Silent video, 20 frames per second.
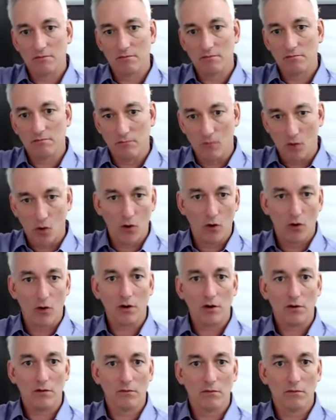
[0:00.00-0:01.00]

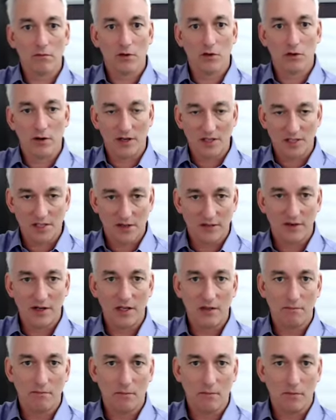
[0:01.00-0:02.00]
more creativity
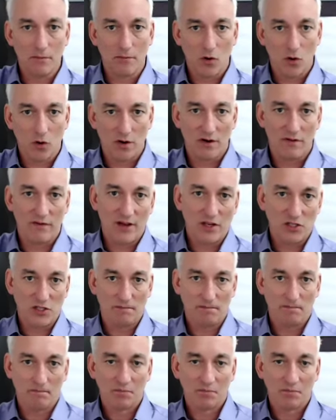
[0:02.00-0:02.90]
and more innovation?